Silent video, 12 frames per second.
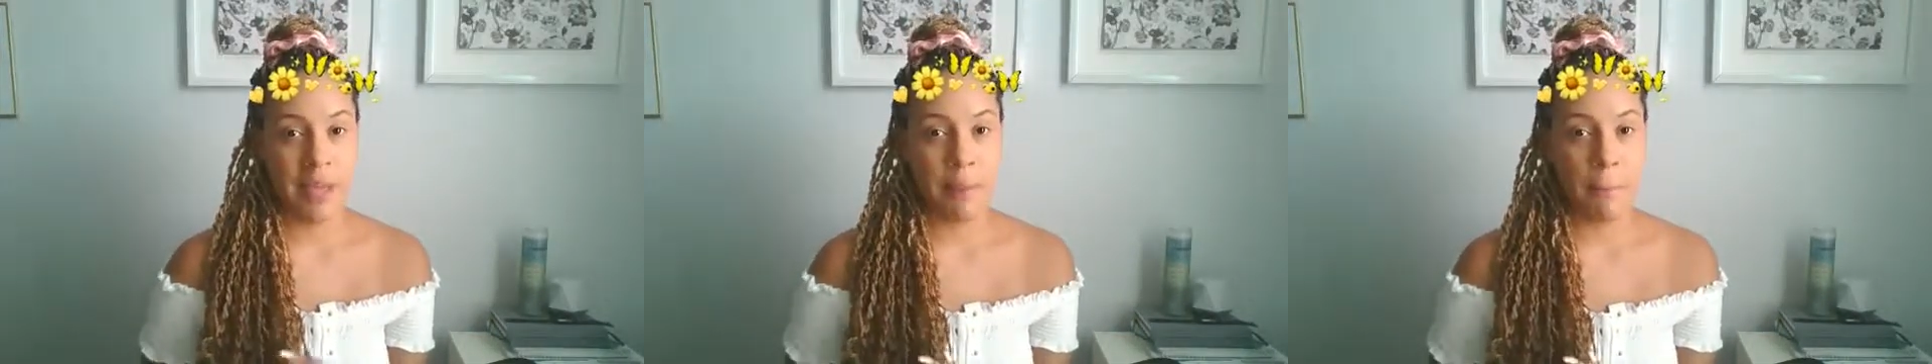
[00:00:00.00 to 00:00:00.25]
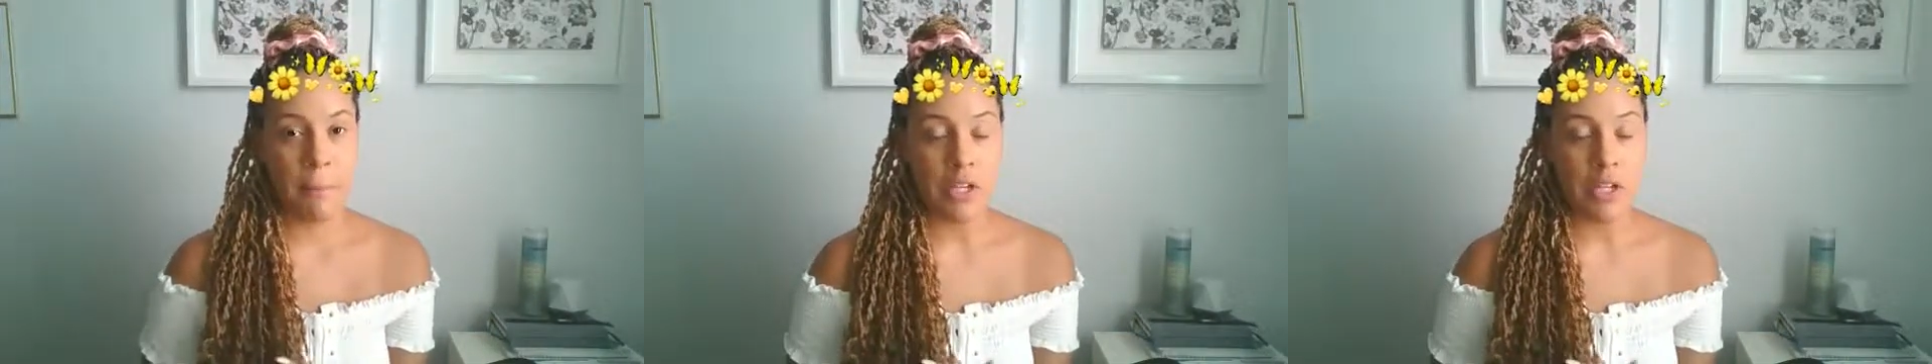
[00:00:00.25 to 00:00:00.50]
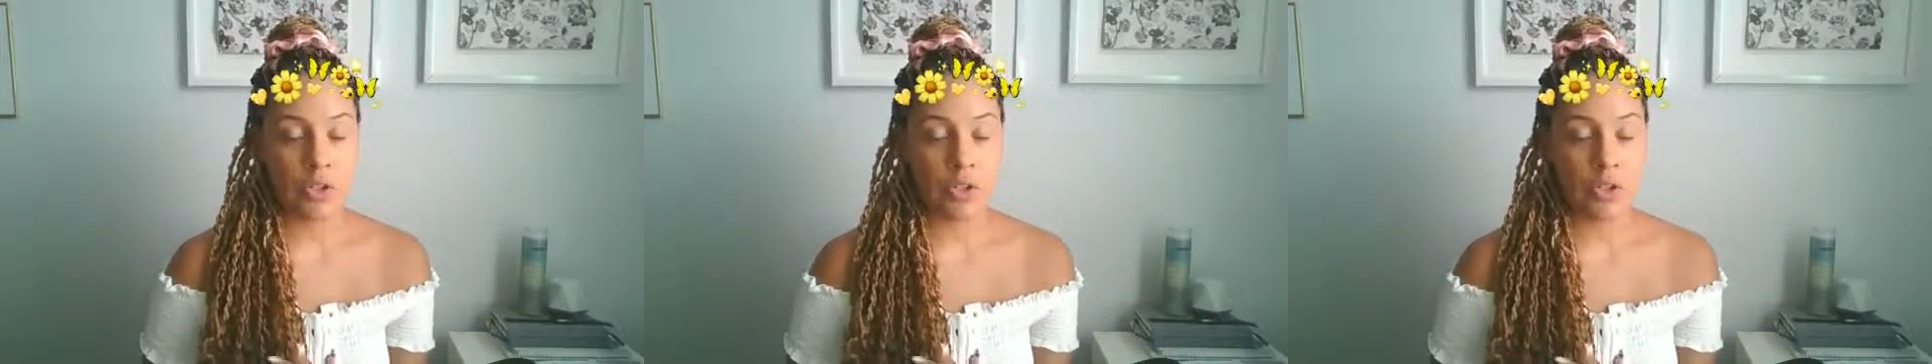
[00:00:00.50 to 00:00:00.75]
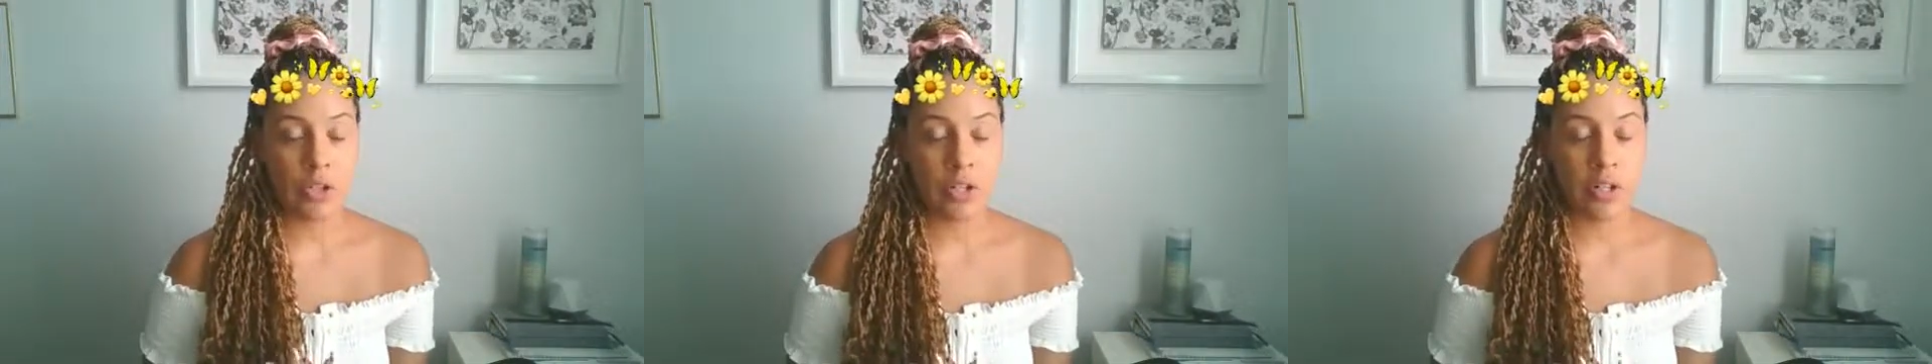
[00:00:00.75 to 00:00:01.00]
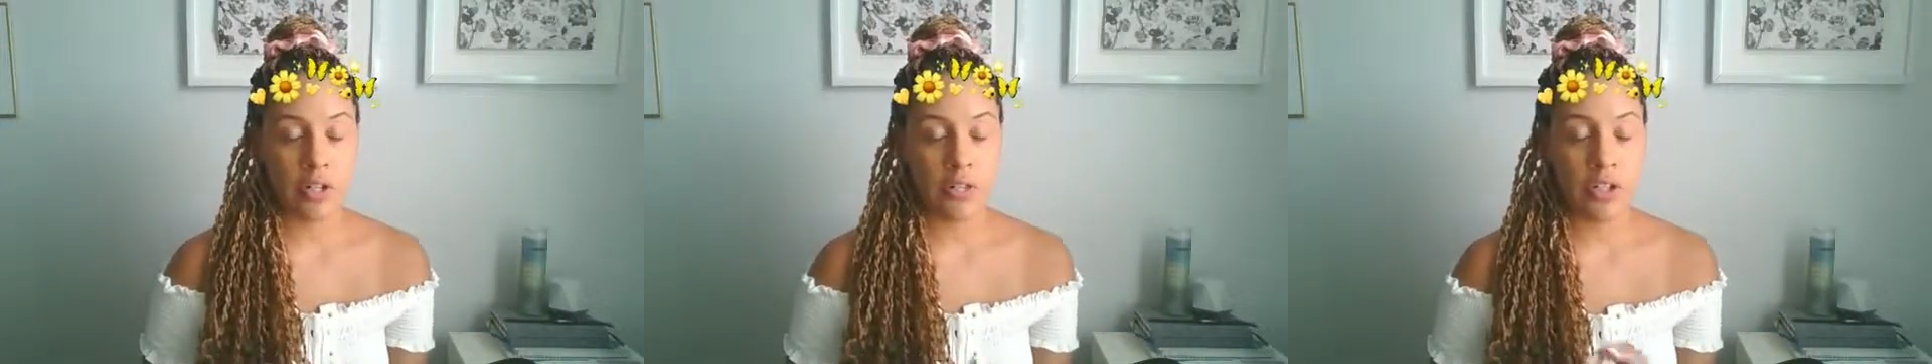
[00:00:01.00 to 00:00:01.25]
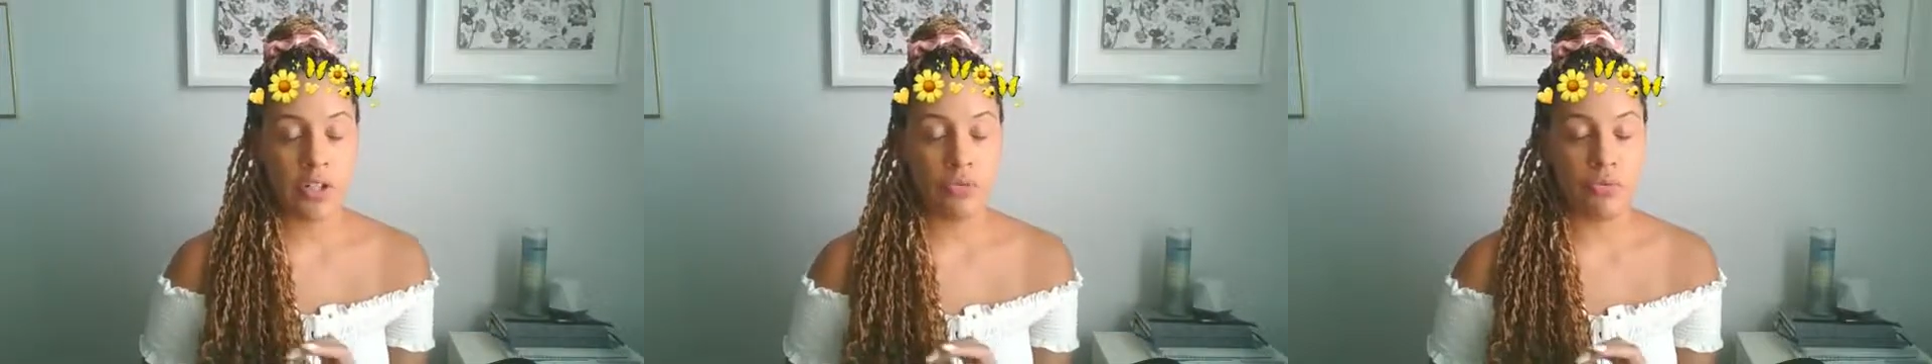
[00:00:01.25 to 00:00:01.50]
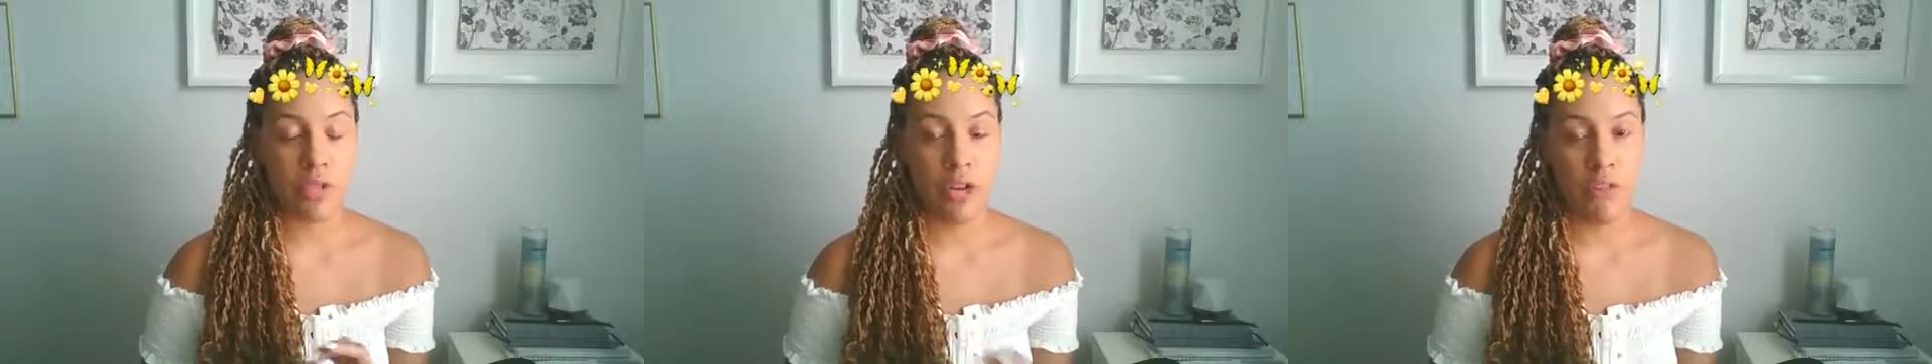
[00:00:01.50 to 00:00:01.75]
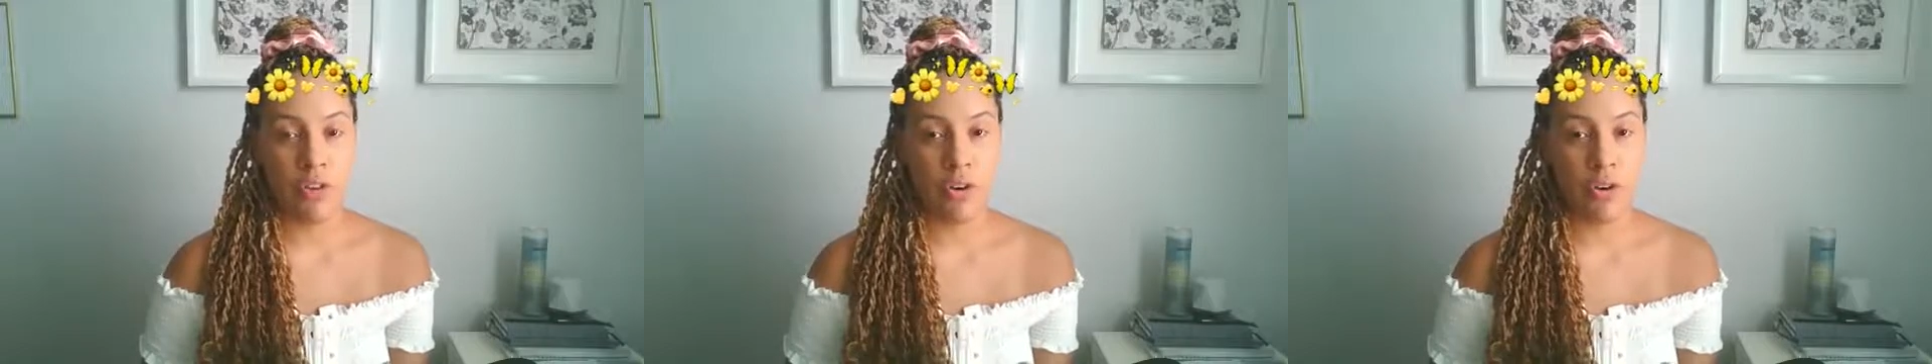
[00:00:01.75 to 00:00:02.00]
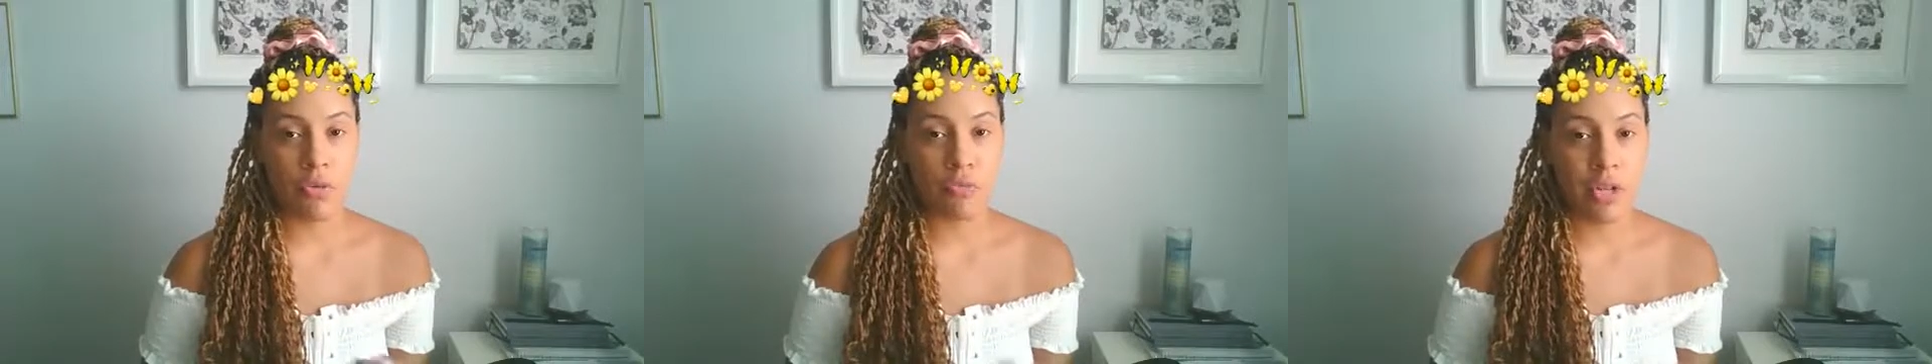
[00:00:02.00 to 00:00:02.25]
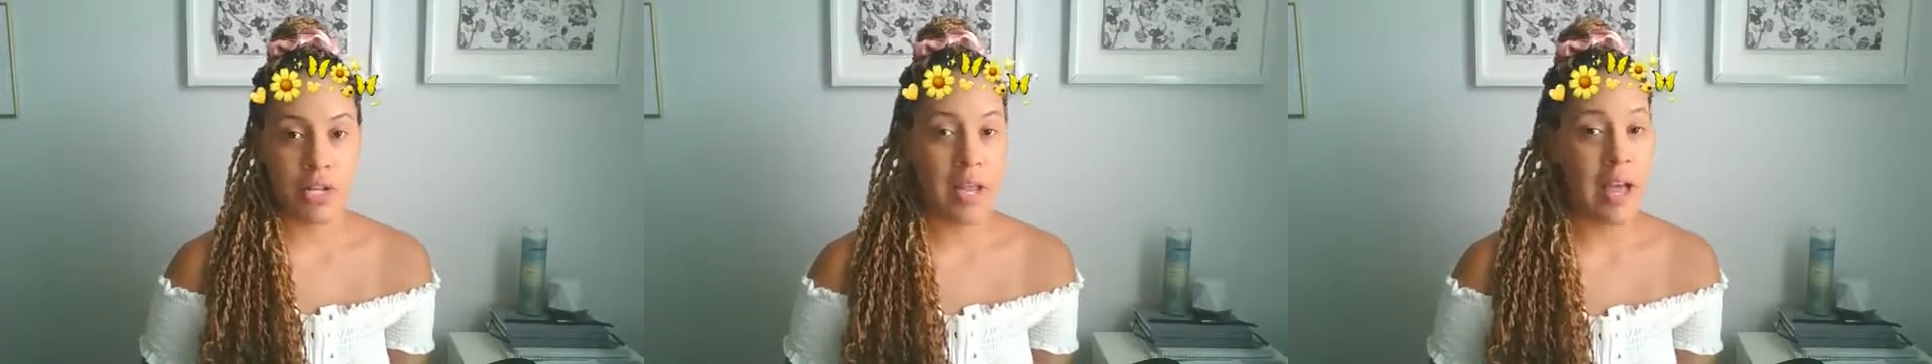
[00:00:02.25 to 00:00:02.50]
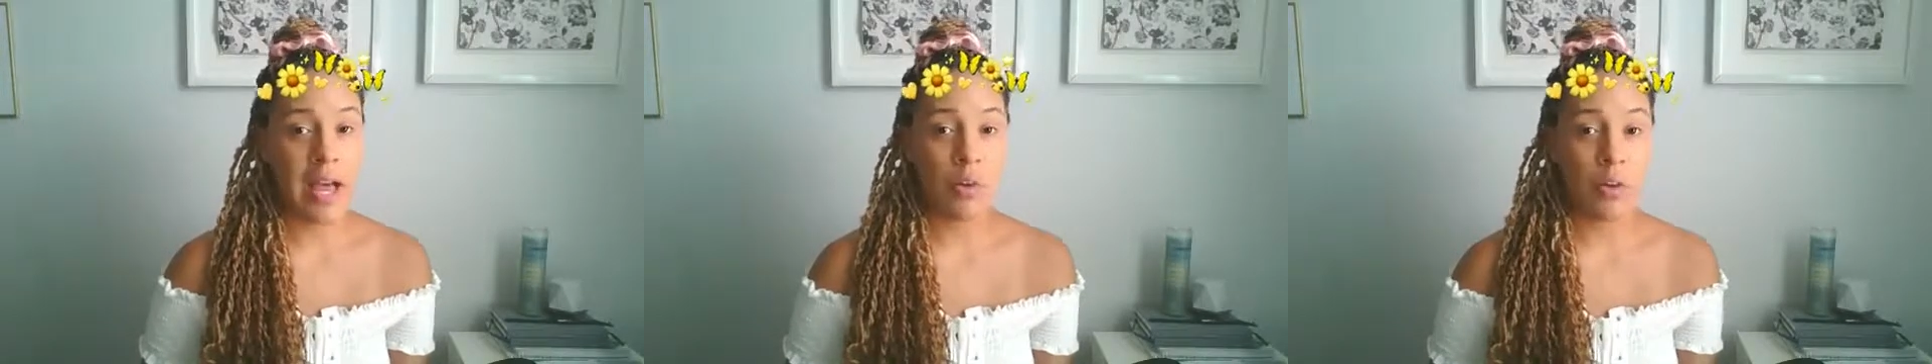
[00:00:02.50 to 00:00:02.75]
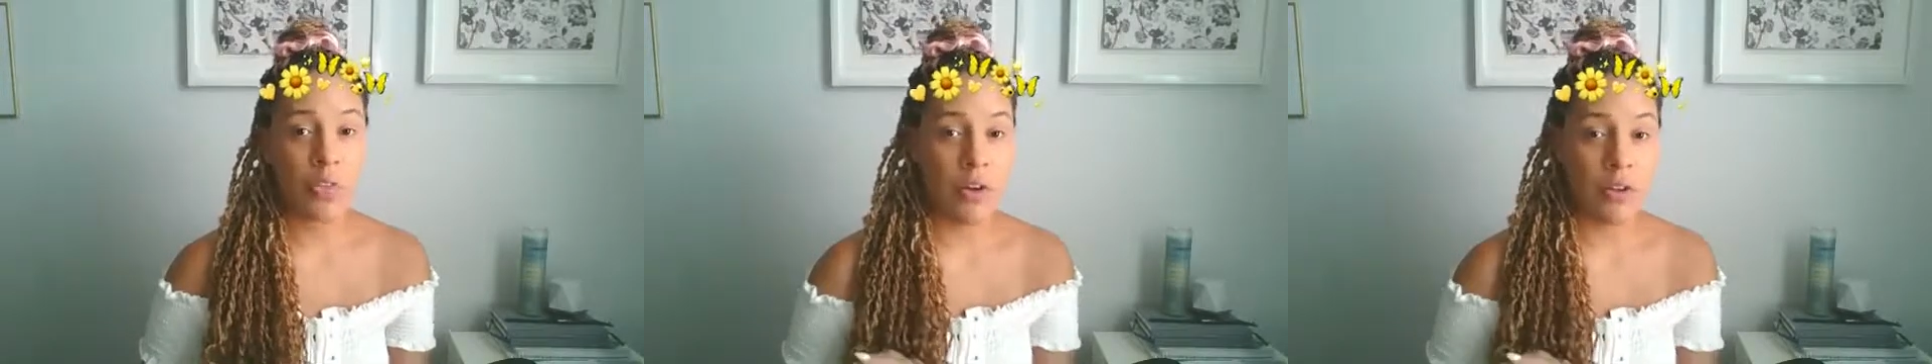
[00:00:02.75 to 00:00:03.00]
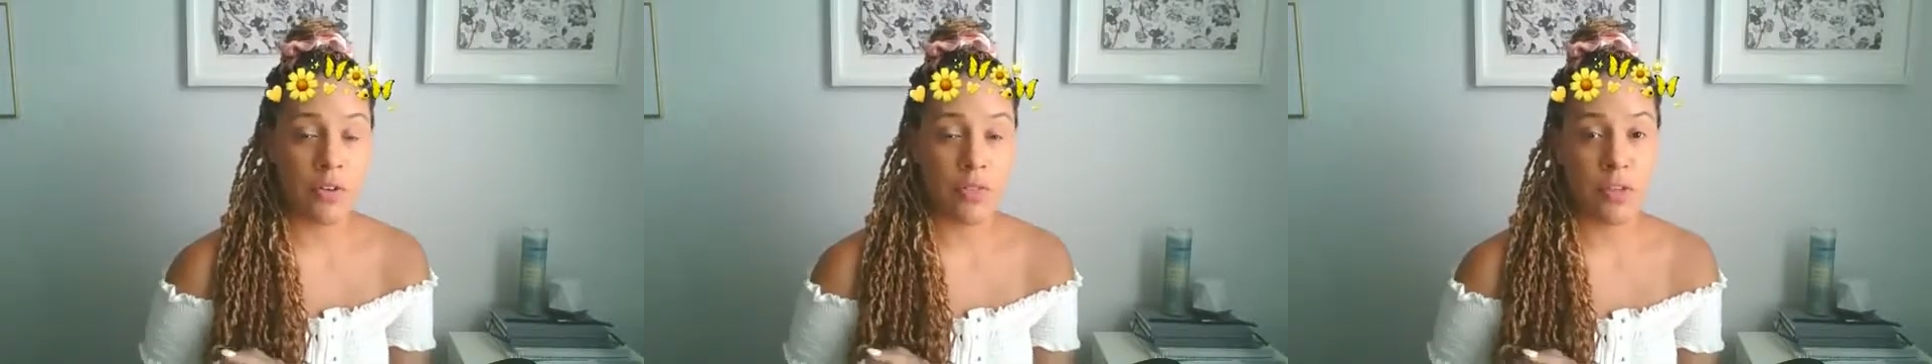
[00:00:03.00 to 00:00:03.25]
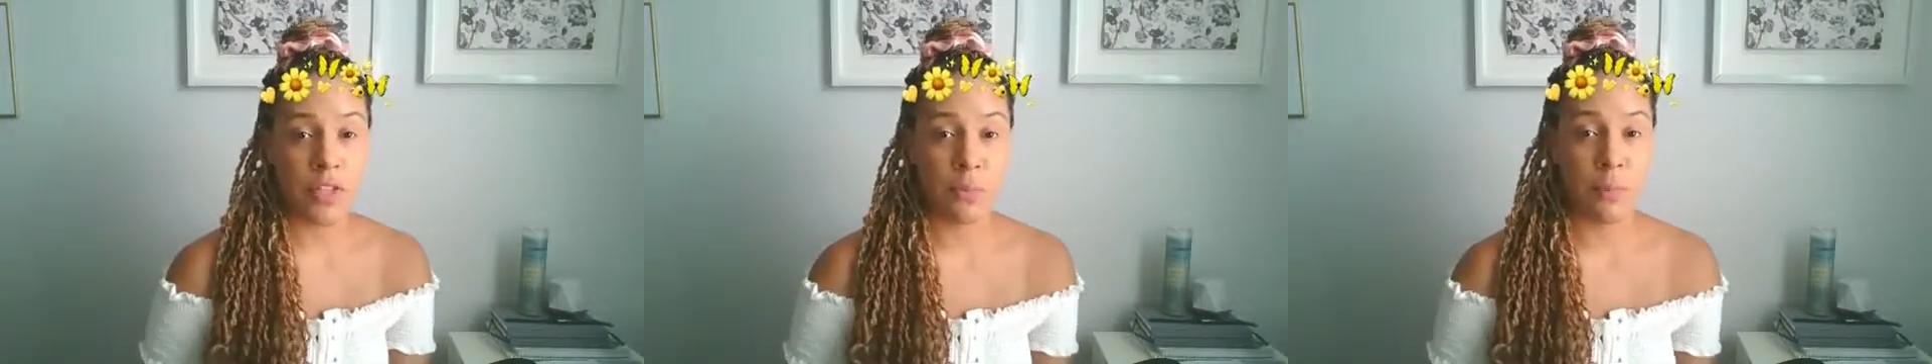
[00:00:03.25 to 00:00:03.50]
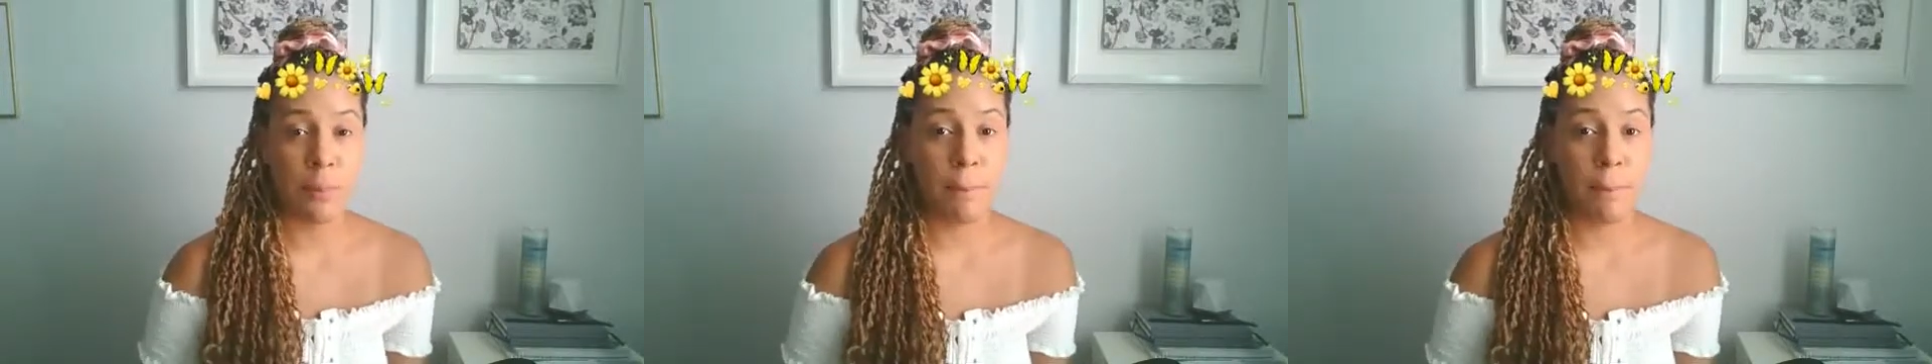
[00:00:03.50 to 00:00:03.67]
Make sure that you never run an ad without your Facebook